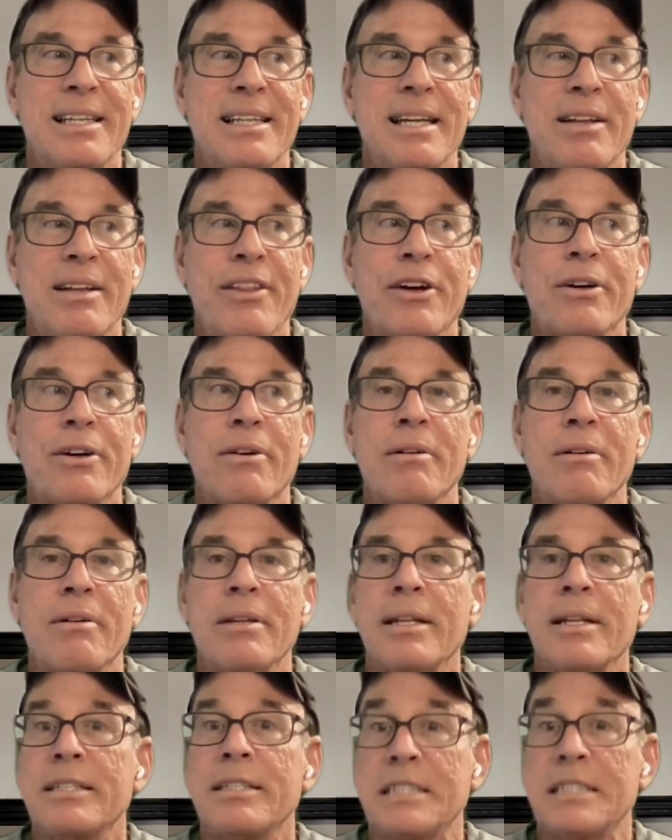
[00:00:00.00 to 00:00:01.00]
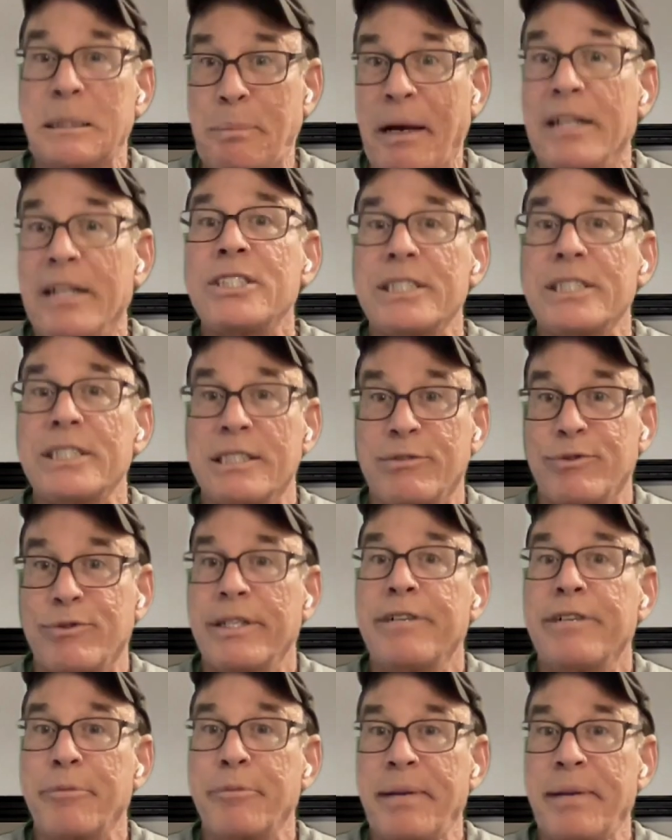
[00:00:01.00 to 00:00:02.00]
they're little sponges
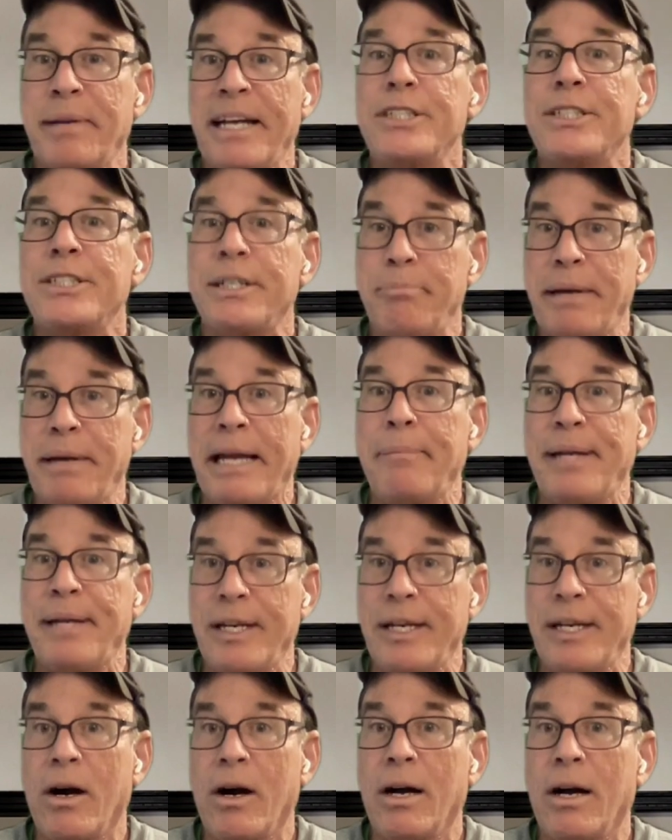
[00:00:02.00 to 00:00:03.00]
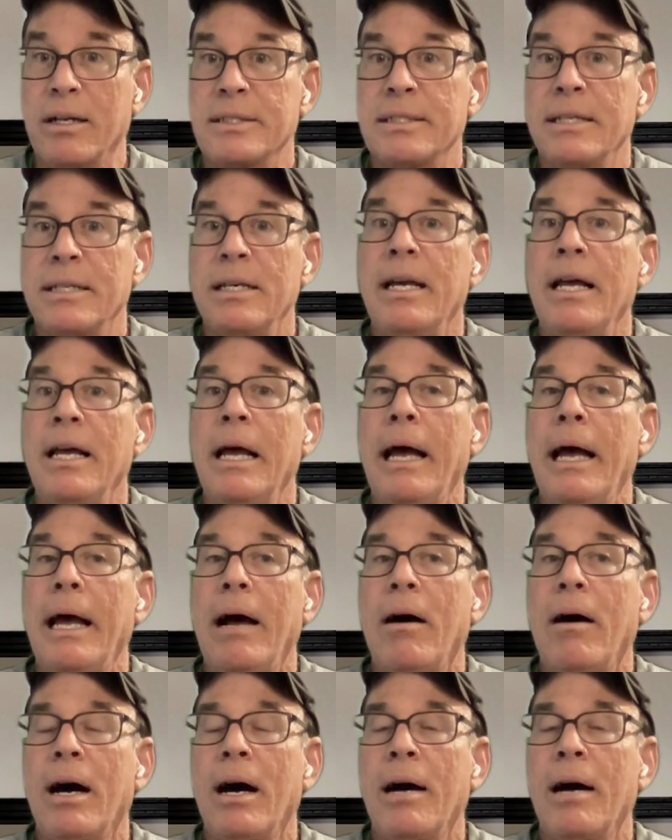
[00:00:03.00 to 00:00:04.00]
for information, baby dogs,
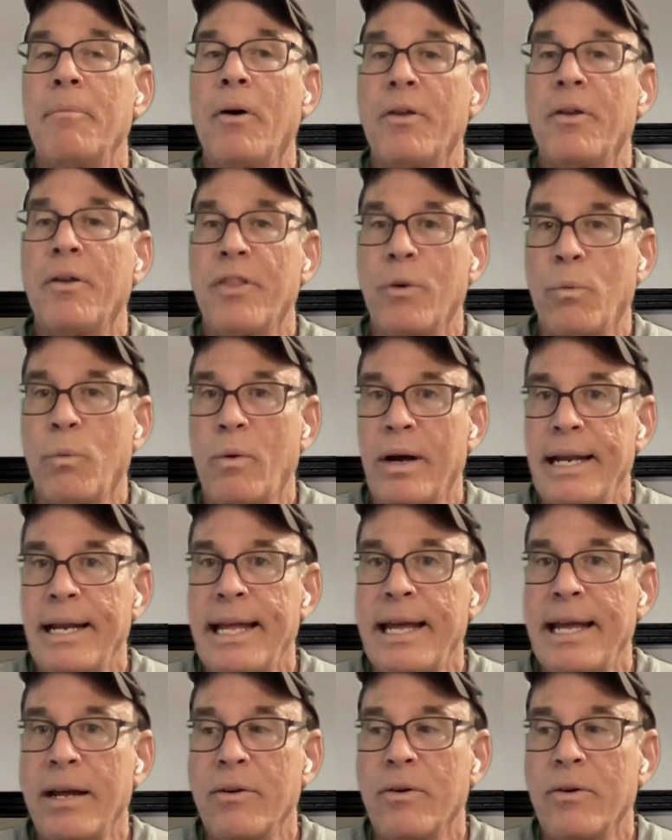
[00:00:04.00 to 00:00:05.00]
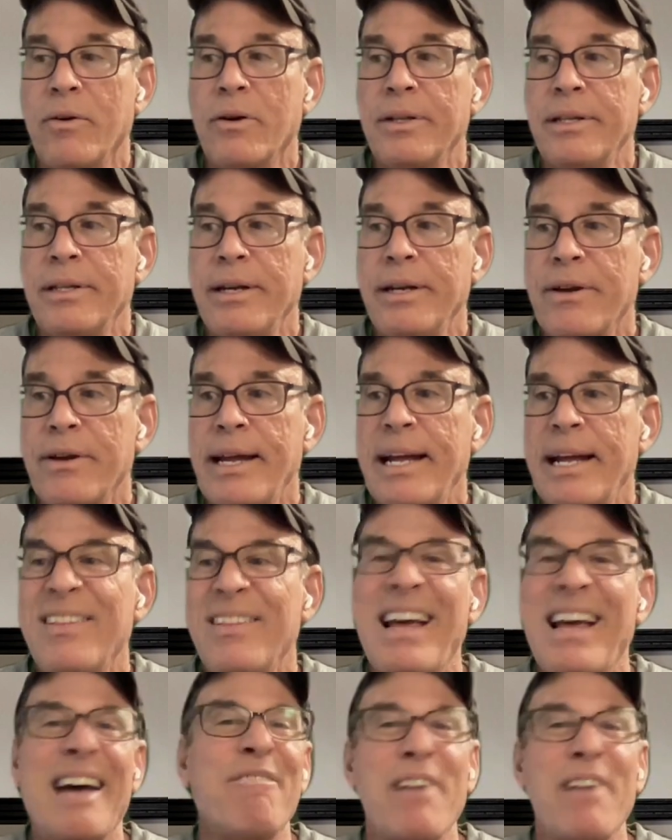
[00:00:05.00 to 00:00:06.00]
on the one hand. On the other
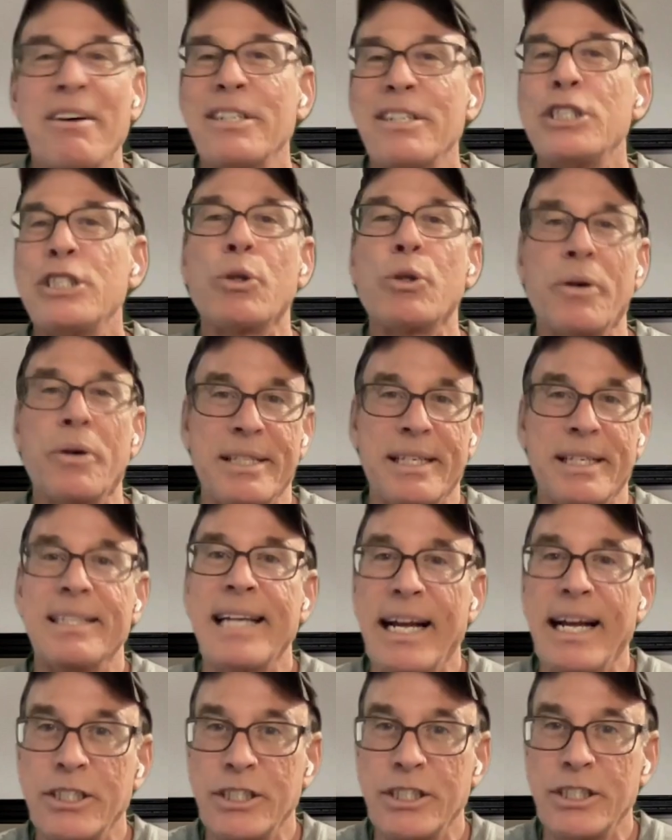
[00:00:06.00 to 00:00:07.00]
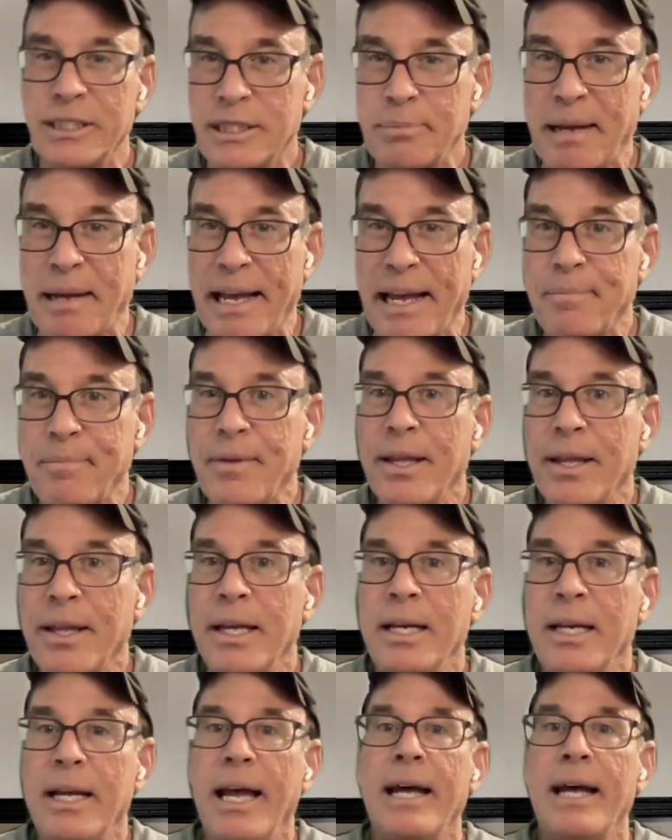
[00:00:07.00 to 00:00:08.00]
hand, they have very short attention span.
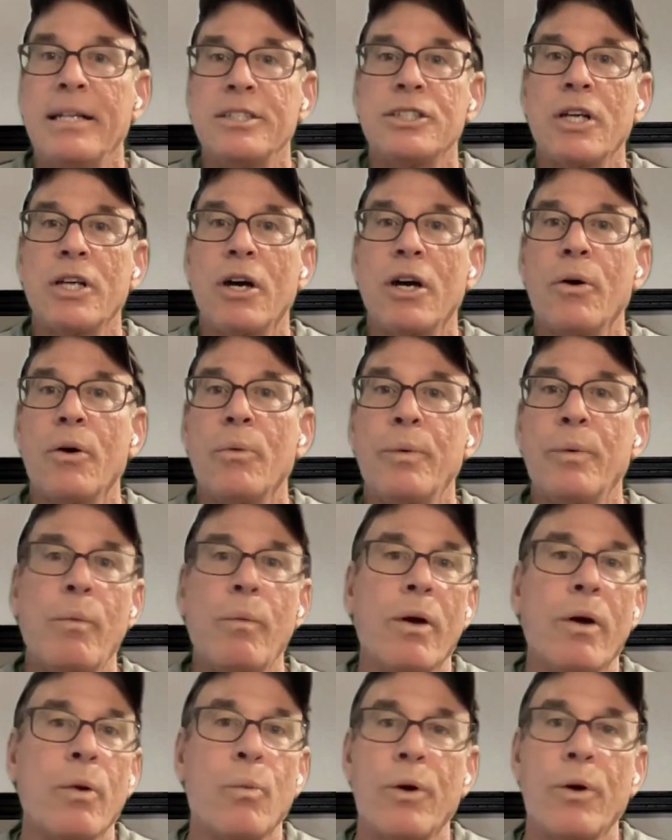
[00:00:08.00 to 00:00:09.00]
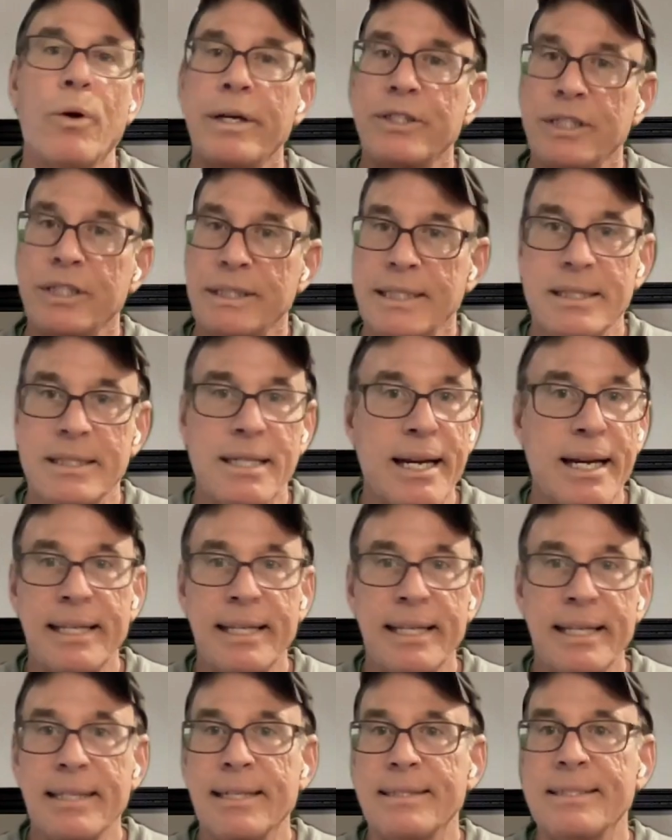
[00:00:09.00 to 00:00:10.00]
And so we want to work just in
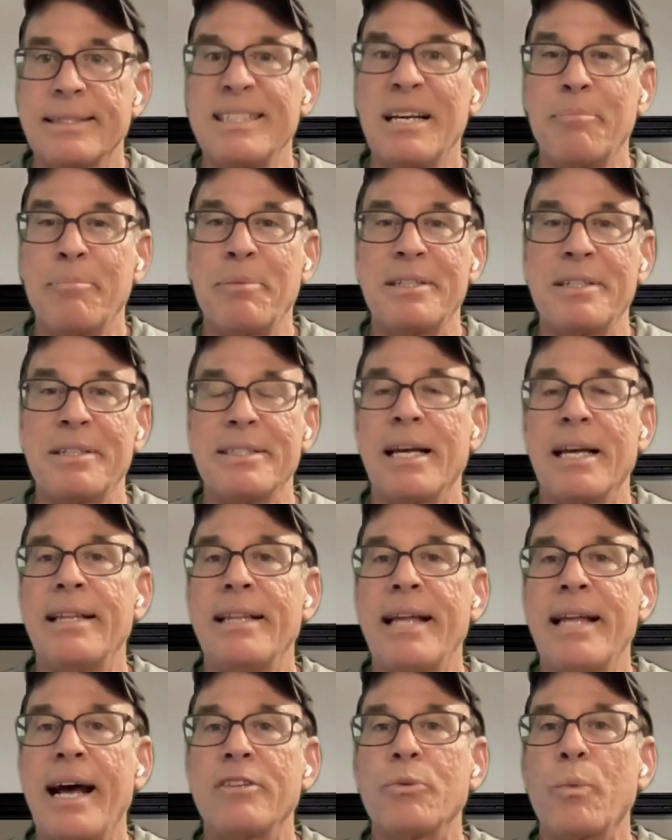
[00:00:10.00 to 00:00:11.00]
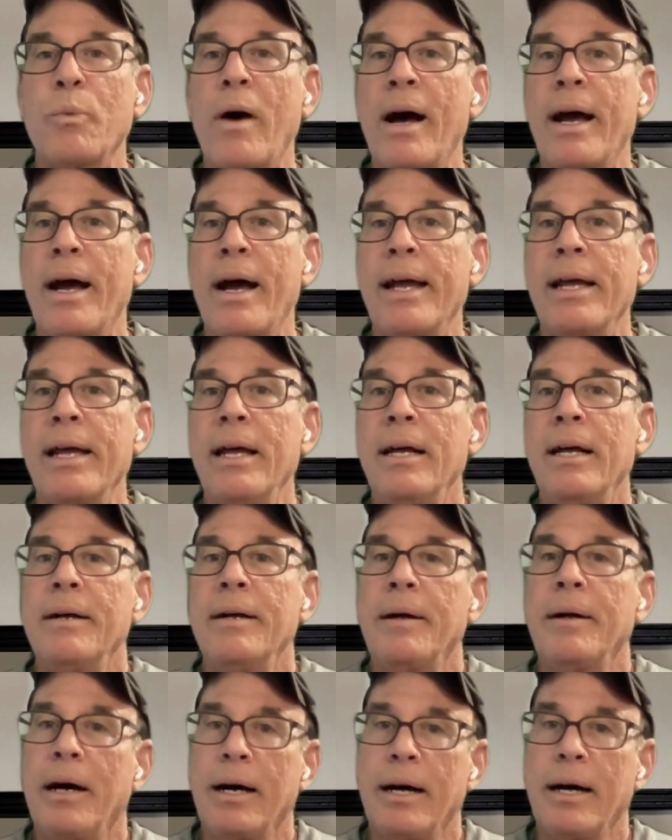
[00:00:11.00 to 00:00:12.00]
tiny little snippets. And that's why
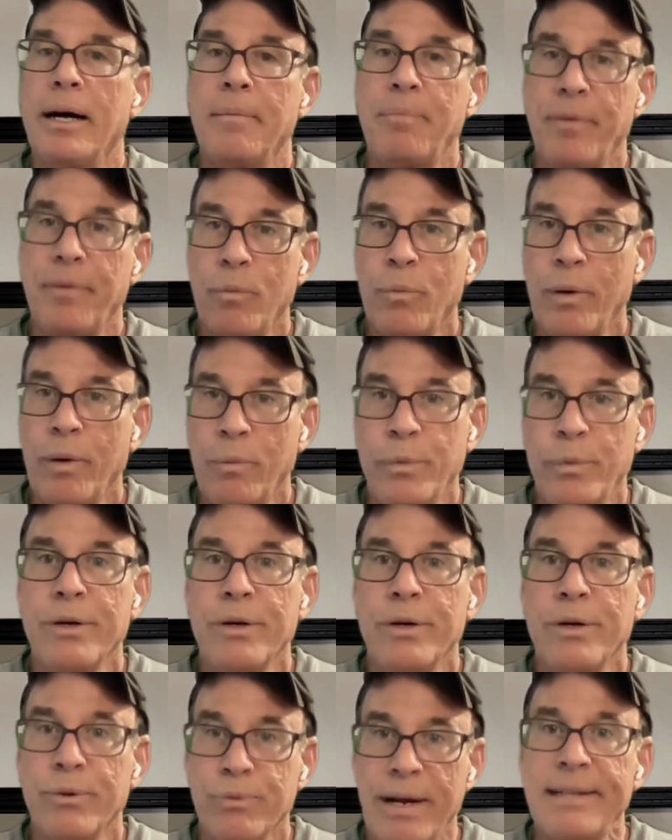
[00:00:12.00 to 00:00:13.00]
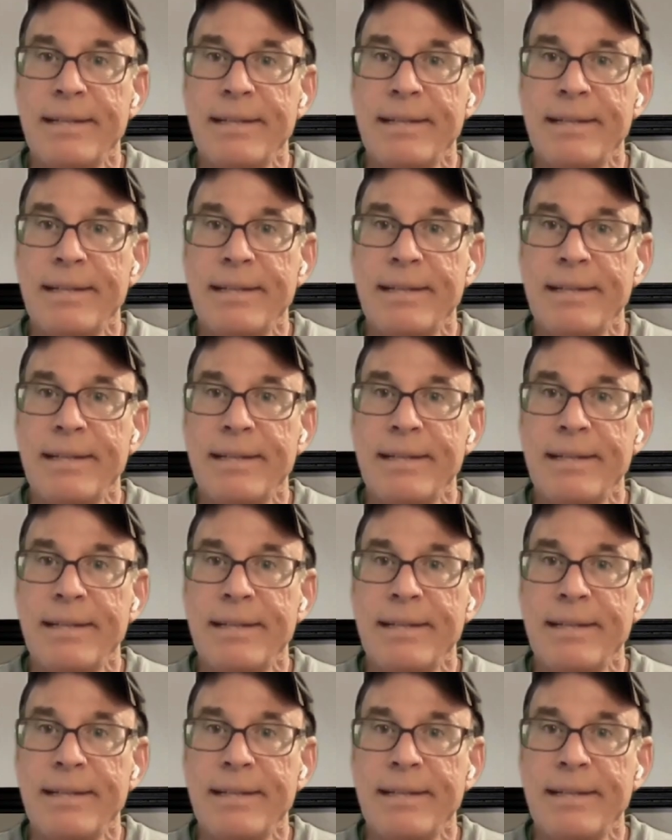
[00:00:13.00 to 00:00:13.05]
when we're